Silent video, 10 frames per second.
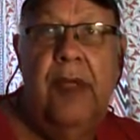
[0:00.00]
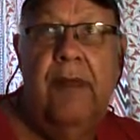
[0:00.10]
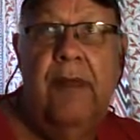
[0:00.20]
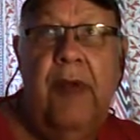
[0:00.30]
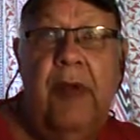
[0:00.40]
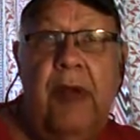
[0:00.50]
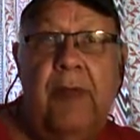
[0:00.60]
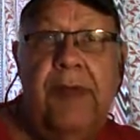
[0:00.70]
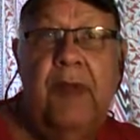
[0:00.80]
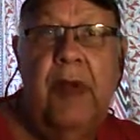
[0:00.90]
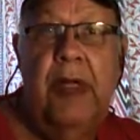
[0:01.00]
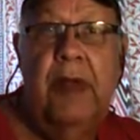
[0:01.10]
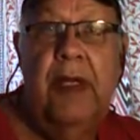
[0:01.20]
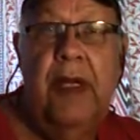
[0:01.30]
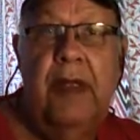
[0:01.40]
give phone numbers or
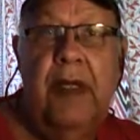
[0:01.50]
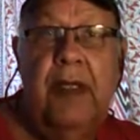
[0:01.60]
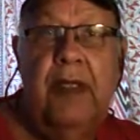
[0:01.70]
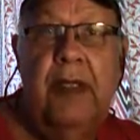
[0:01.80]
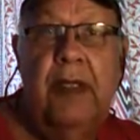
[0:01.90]
anything like that.